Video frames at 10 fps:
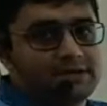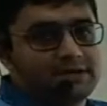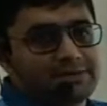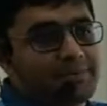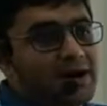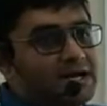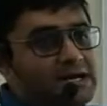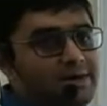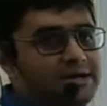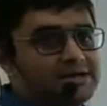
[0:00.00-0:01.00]
the
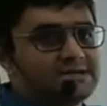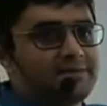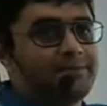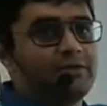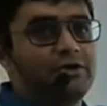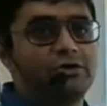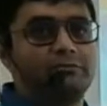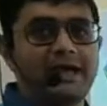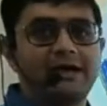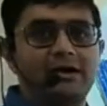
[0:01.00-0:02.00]
parliament is empowered to
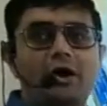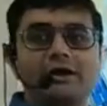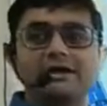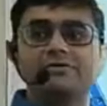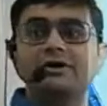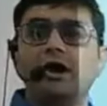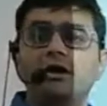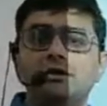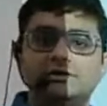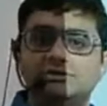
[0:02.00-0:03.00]
make law even
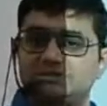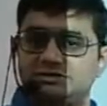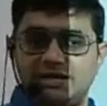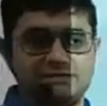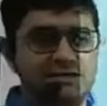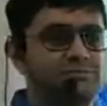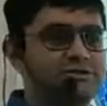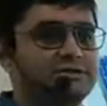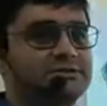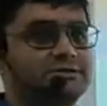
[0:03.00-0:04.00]
on state
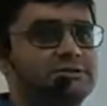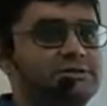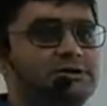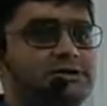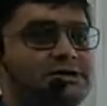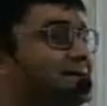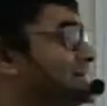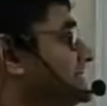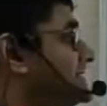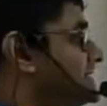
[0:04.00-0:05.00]
subject.
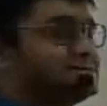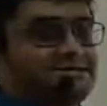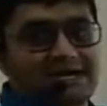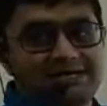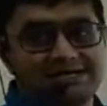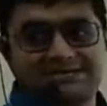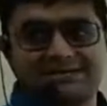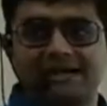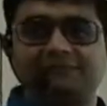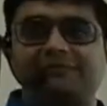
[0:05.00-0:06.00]
The
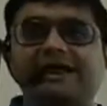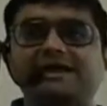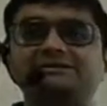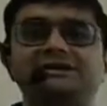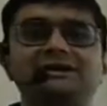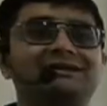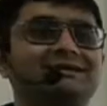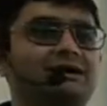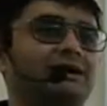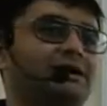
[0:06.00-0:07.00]
center-state financial
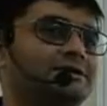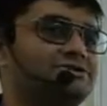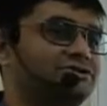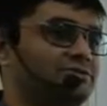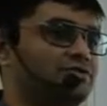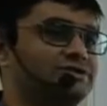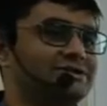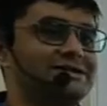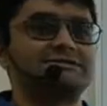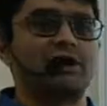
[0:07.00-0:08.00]

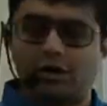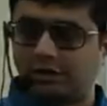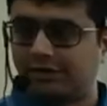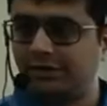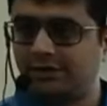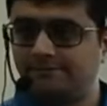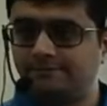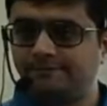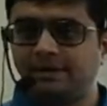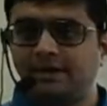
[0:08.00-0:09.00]
distribution is altered,
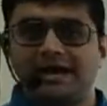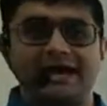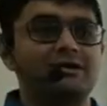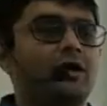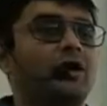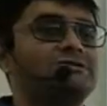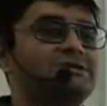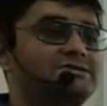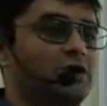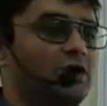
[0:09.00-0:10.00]
and all
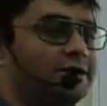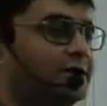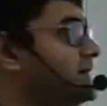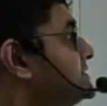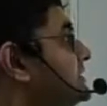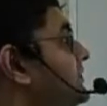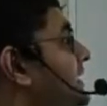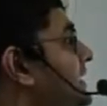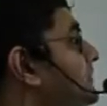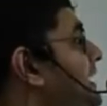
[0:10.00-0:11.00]
such alteration will
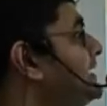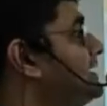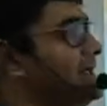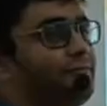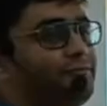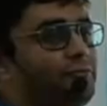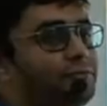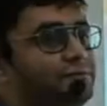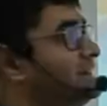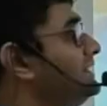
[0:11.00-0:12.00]
remain in
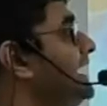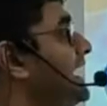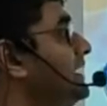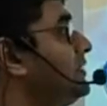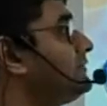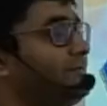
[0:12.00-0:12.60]
force till the end of the